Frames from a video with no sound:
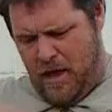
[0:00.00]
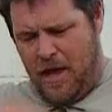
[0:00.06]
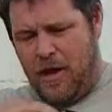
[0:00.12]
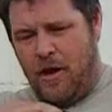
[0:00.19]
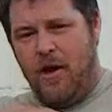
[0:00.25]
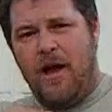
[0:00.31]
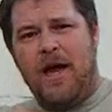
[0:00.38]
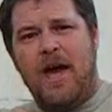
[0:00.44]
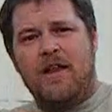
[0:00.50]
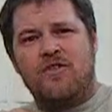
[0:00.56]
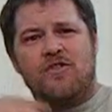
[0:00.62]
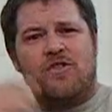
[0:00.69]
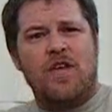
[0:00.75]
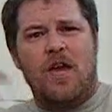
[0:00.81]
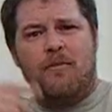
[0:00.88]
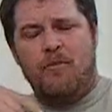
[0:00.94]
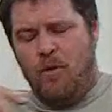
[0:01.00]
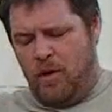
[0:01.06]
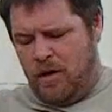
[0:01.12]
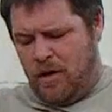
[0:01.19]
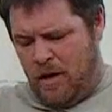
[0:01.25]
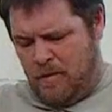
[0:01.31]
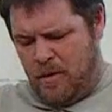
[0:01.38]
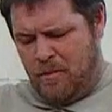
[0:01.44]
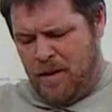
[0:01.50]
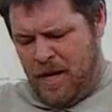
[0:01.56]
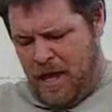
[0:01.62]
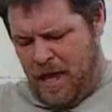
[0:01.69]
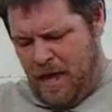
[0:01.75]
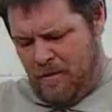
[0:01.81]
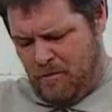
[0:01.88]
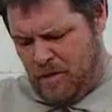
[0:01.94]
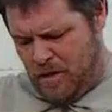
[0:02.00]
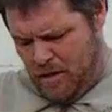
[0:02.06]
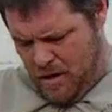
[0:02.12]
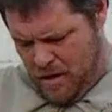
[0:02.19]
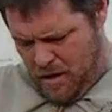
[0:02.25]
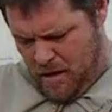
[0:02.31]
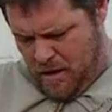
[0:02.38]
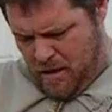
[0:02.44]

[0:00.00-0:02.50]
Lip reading: Yeah, I know I got a stick pointing up to my neck, but